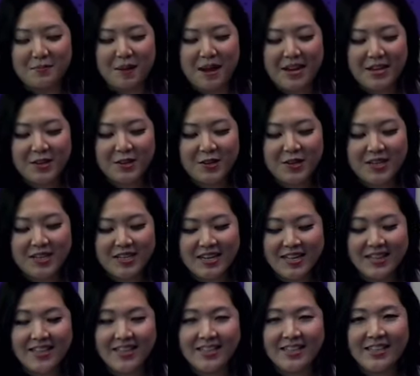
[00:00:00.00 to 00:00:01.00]
patronage,
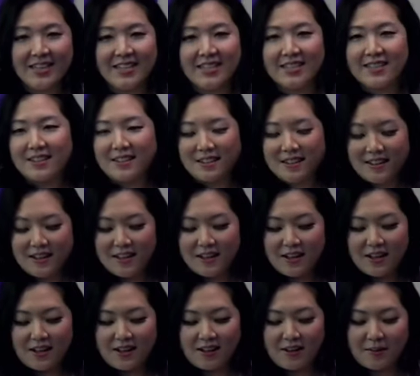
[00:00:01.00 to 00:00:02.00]
at least as it,
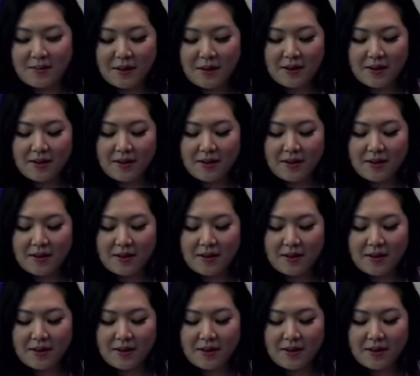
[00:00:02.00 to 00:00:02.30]
uh,